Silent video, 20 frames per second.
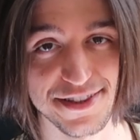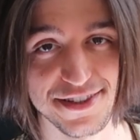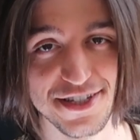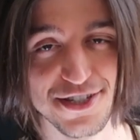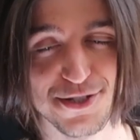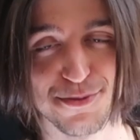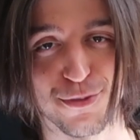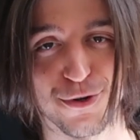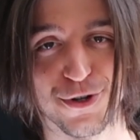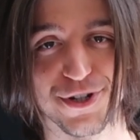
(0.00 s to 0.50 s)
at
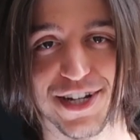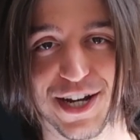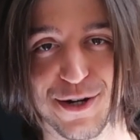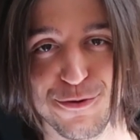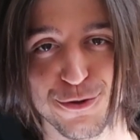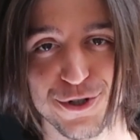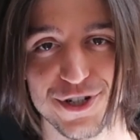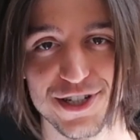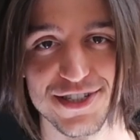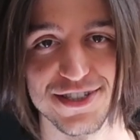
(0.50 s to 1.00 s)
this point, I
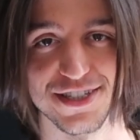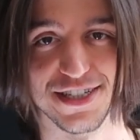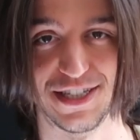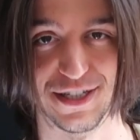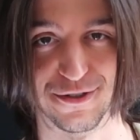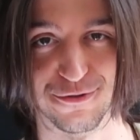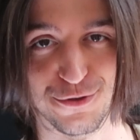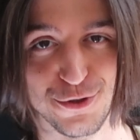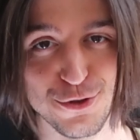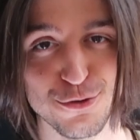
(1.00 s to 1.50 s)
wanna say,
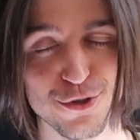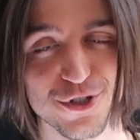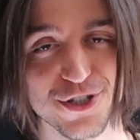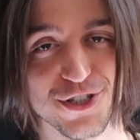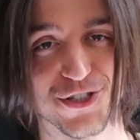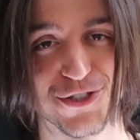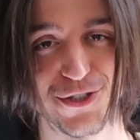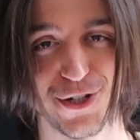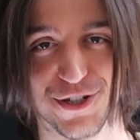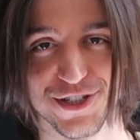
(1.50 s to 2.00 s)
if you wanna
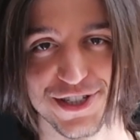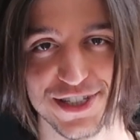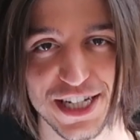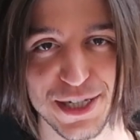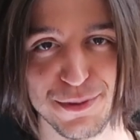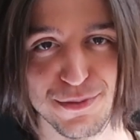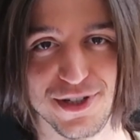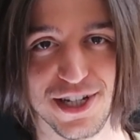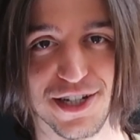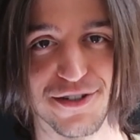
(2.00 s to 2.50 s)
start
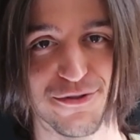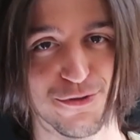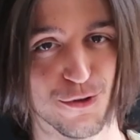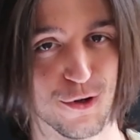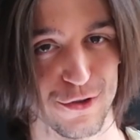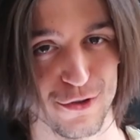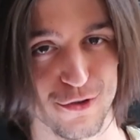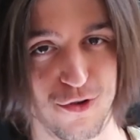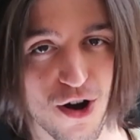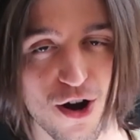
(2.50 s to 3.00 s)
game dev
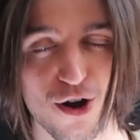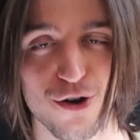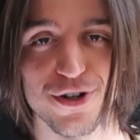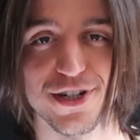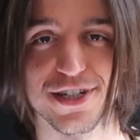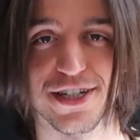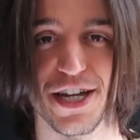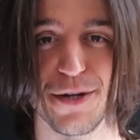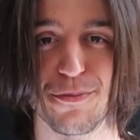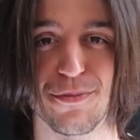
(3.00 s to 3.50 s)
or you are
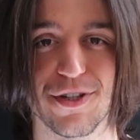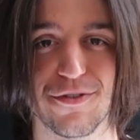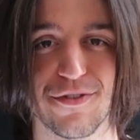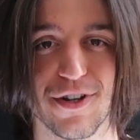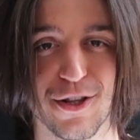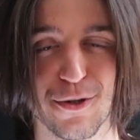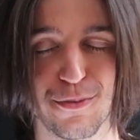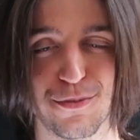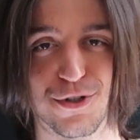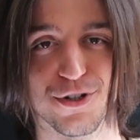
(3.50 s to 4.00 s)
a game
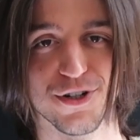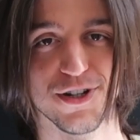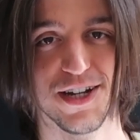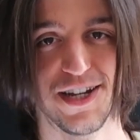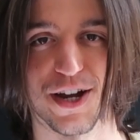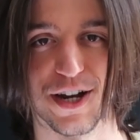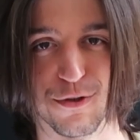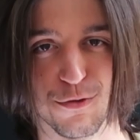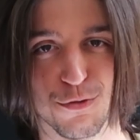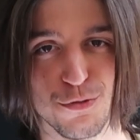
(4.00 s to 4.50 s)
developer,
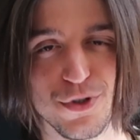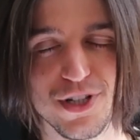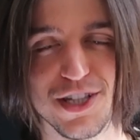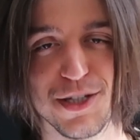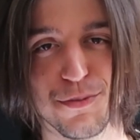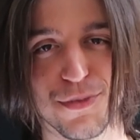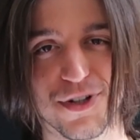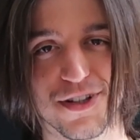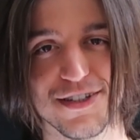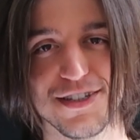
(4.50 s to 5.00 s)
I
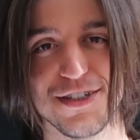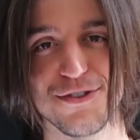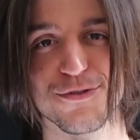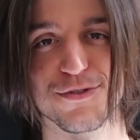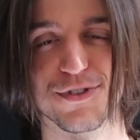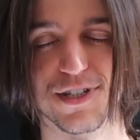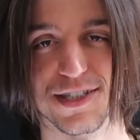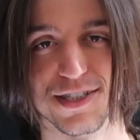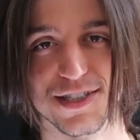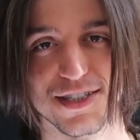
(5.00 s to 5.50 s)
really
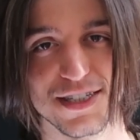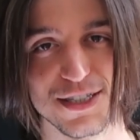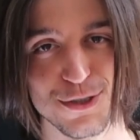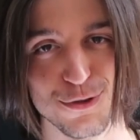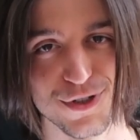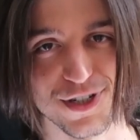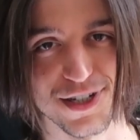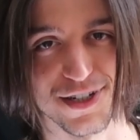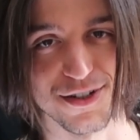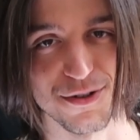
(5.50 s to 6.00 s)
believe that you
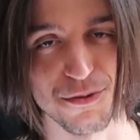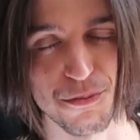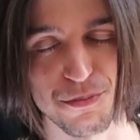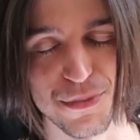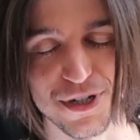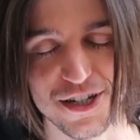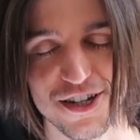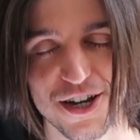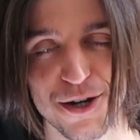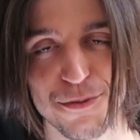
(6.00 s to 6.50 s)
can
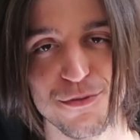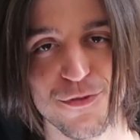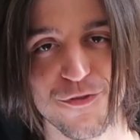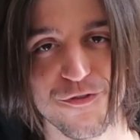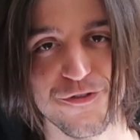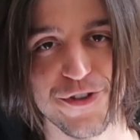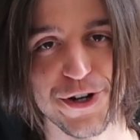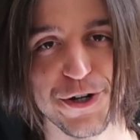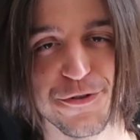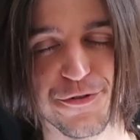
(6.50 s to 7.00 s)
become
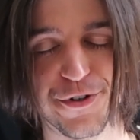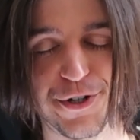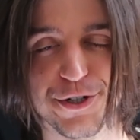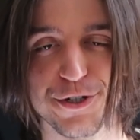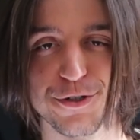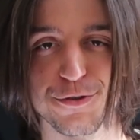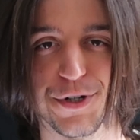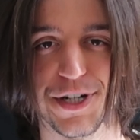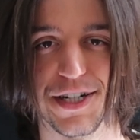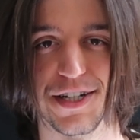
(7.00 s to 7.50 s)
very, very
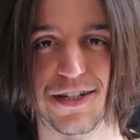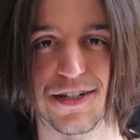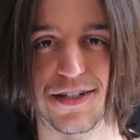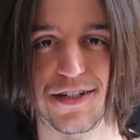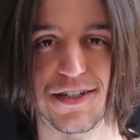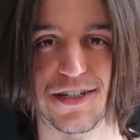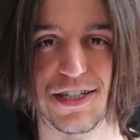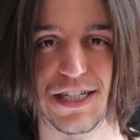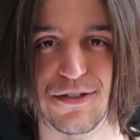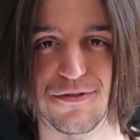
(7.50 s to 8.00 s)
great at
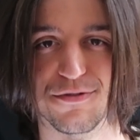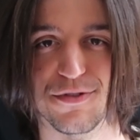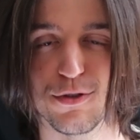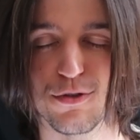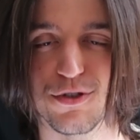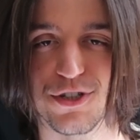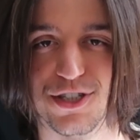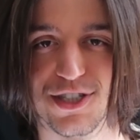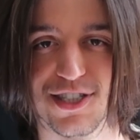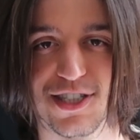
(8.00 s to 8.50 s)
it if you
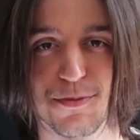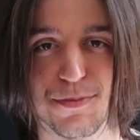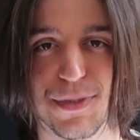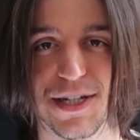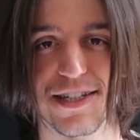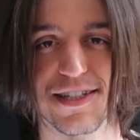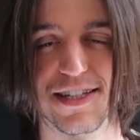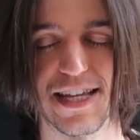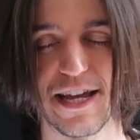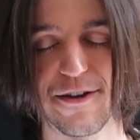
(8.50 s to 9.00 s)
just
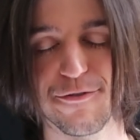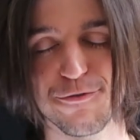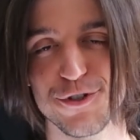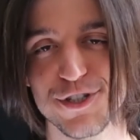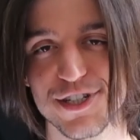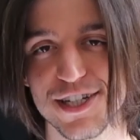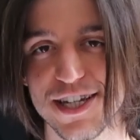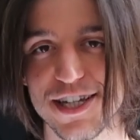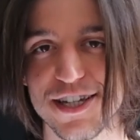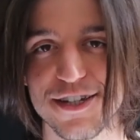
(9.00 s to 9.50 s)
spend every
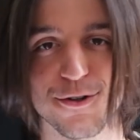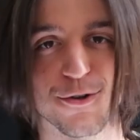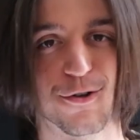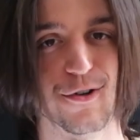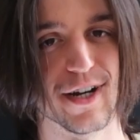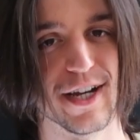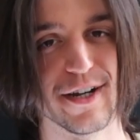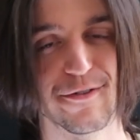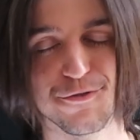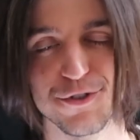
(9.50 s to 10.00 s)
day
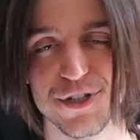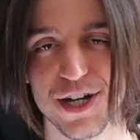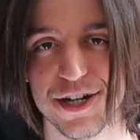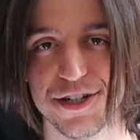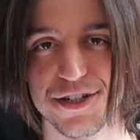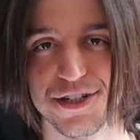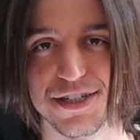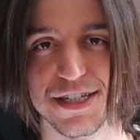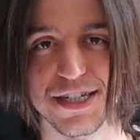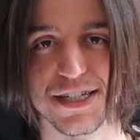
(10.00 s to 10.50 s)
or every
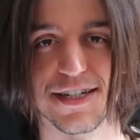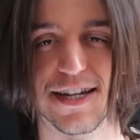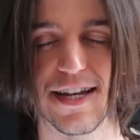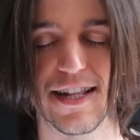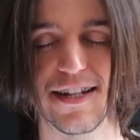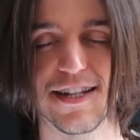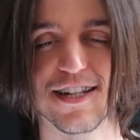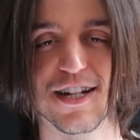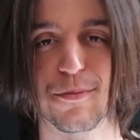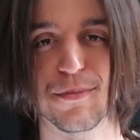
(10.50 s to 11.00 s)
other day a
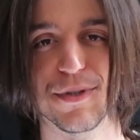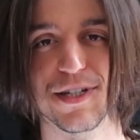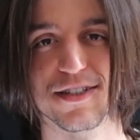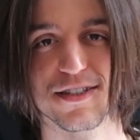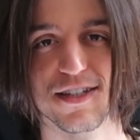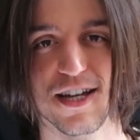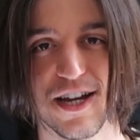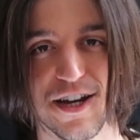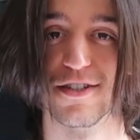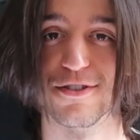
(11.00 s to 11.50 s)
little
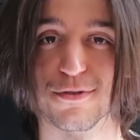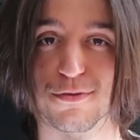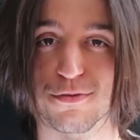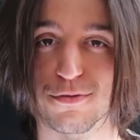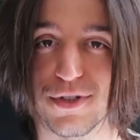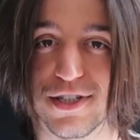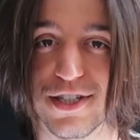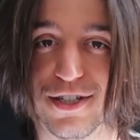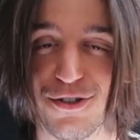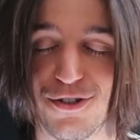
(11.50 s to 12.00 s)
bit. So
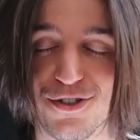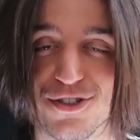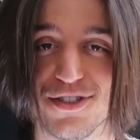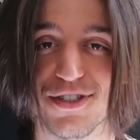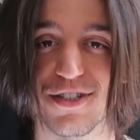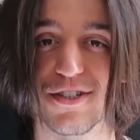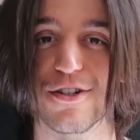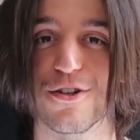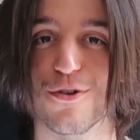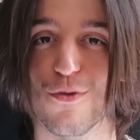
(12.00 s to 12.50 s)
really
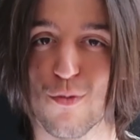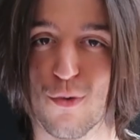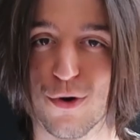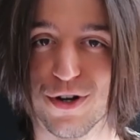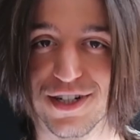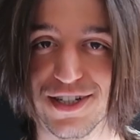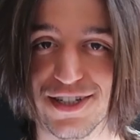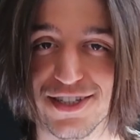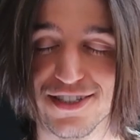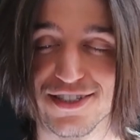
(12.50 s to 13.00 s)
consider
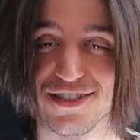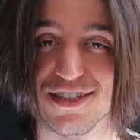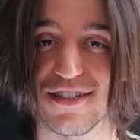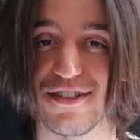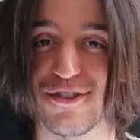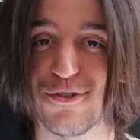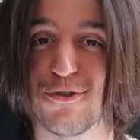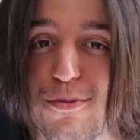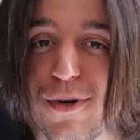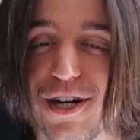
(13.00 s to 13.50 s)
what it is that
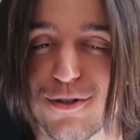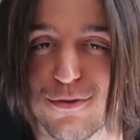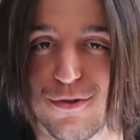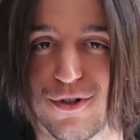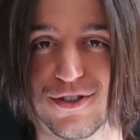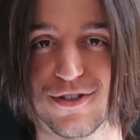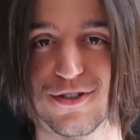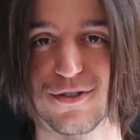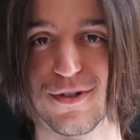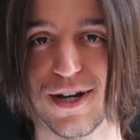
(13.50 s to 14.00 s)
might
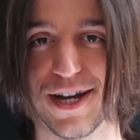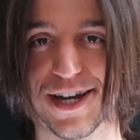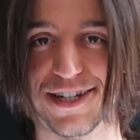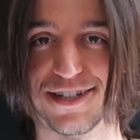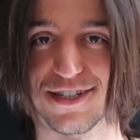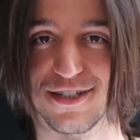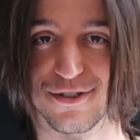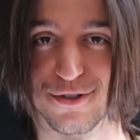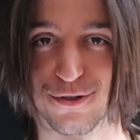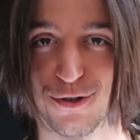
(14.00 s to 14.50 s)
want to
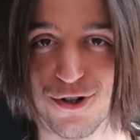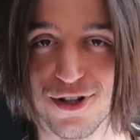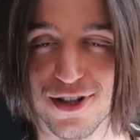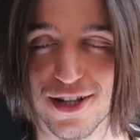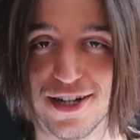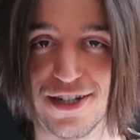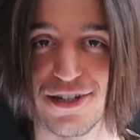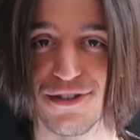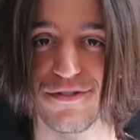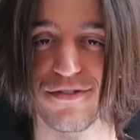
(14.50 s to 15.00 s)
add in your
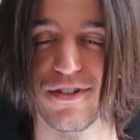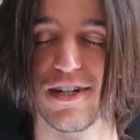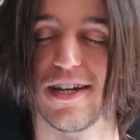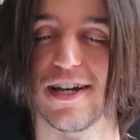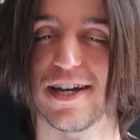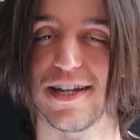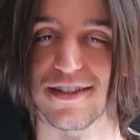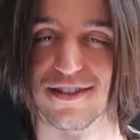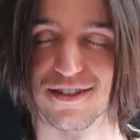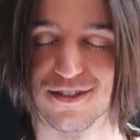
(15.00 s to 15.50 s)
life
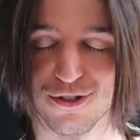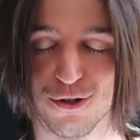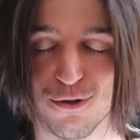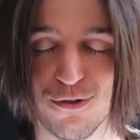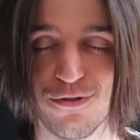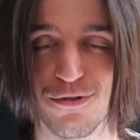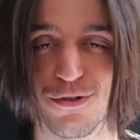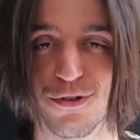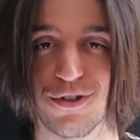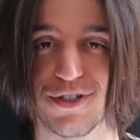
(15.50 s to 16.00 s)
and go
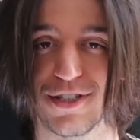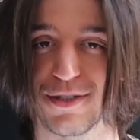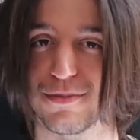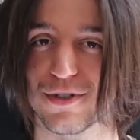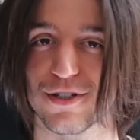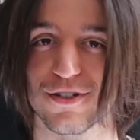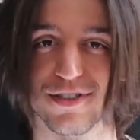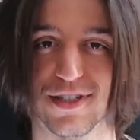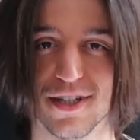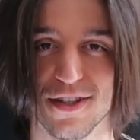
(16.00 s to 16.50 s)
for it,
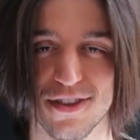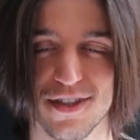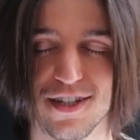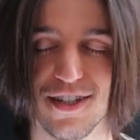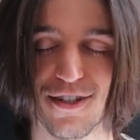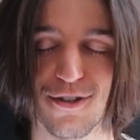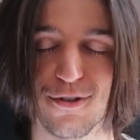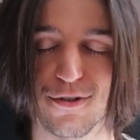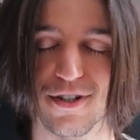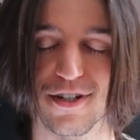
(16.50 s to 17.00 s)
because I
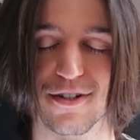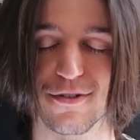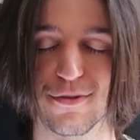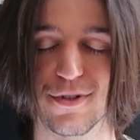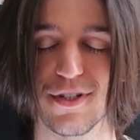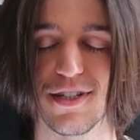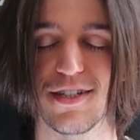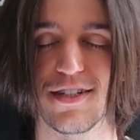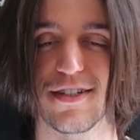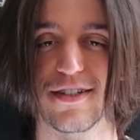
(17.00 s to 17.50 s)
think you can
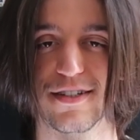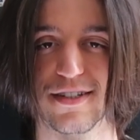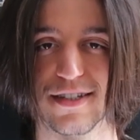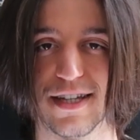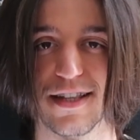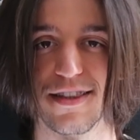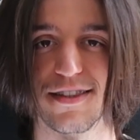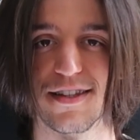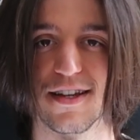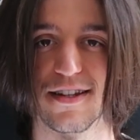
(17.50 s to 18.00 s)
really
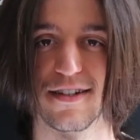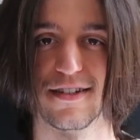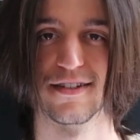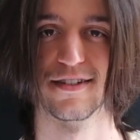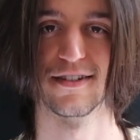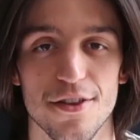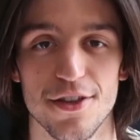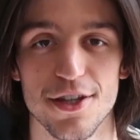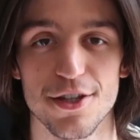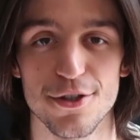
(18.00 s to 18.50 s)
get that.
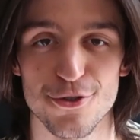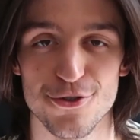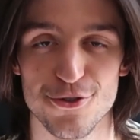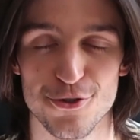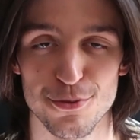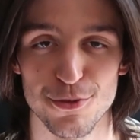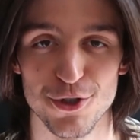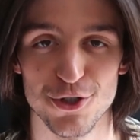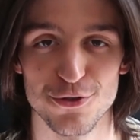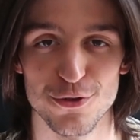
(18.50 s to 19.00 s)
Thank you
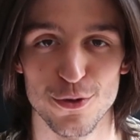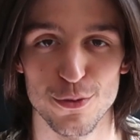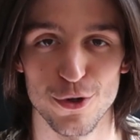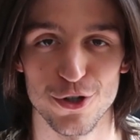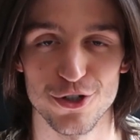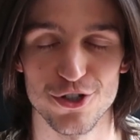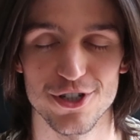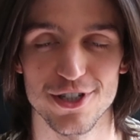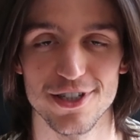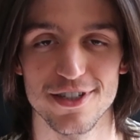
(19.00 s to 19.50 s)
so much for
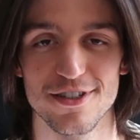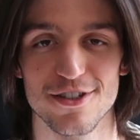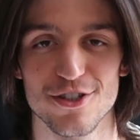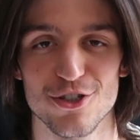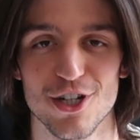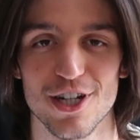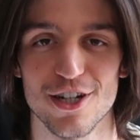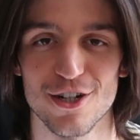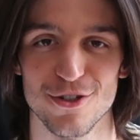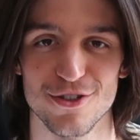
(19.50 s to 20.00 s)
watching.
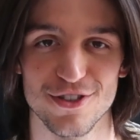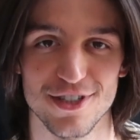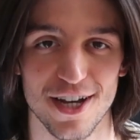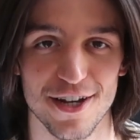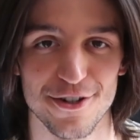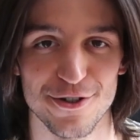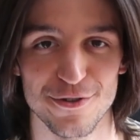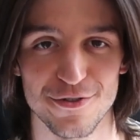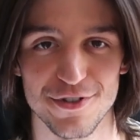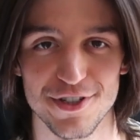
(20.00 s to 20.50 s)
Check out the
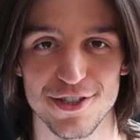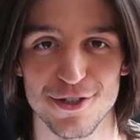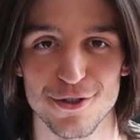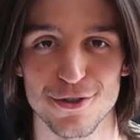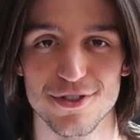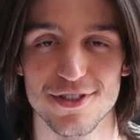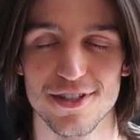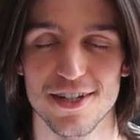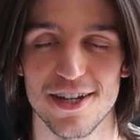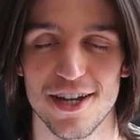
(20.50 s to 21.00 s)
other
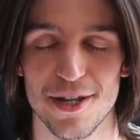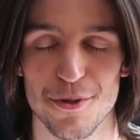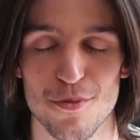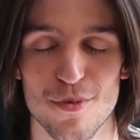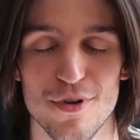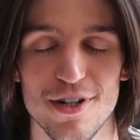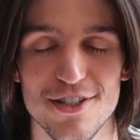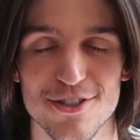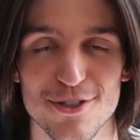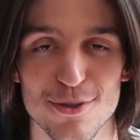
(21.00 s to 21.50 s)
videos and
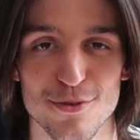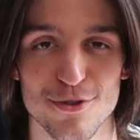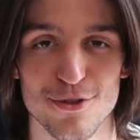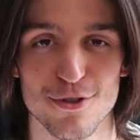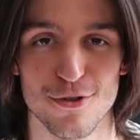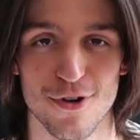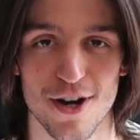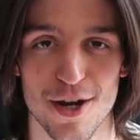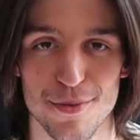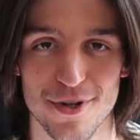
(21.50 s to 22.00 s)
please
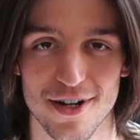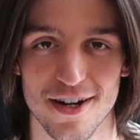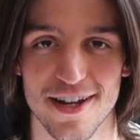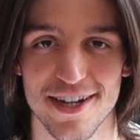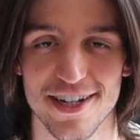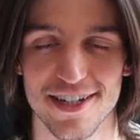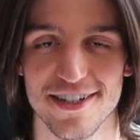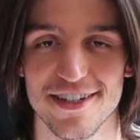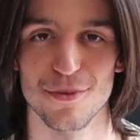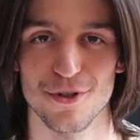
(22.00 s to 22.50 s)
subscribe and
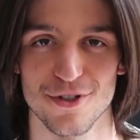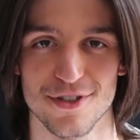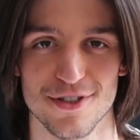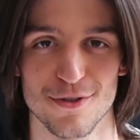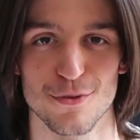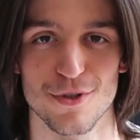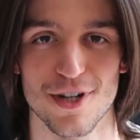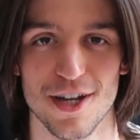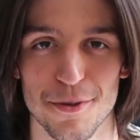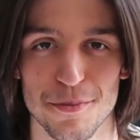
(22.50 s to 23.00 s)
like, because
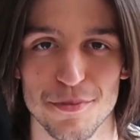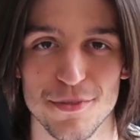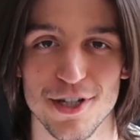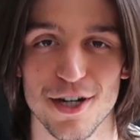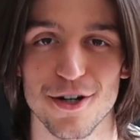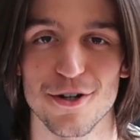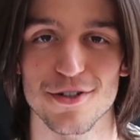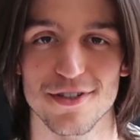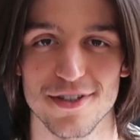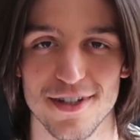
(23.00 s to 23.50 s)
it would help me
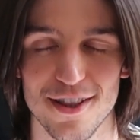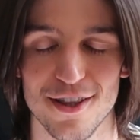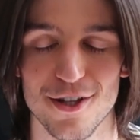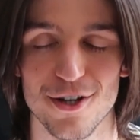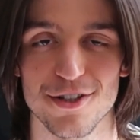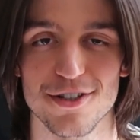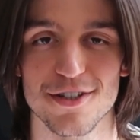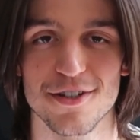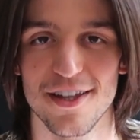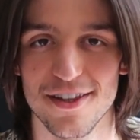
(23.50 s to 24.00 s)
out a
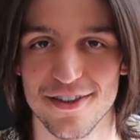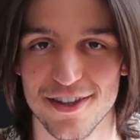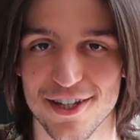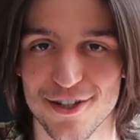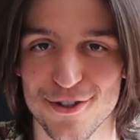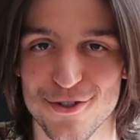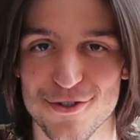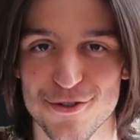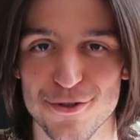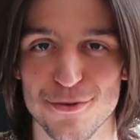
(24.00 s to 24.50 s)
lot.
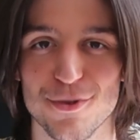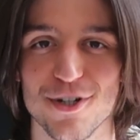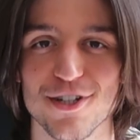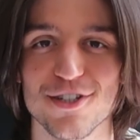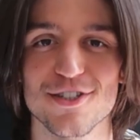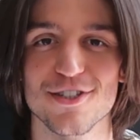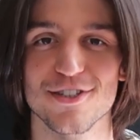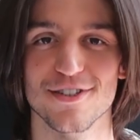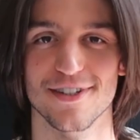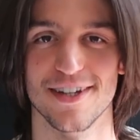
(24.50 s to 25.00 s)
Thank you so
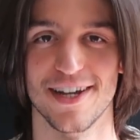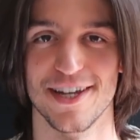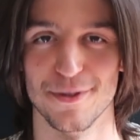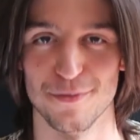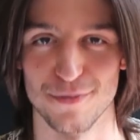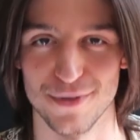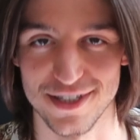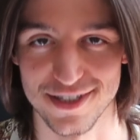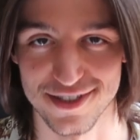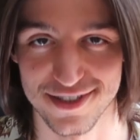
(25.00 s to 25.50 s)
much and
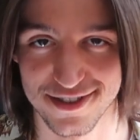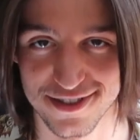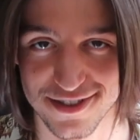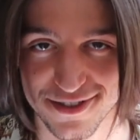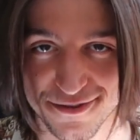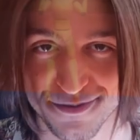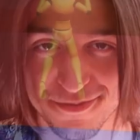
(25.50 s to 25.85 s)
peace.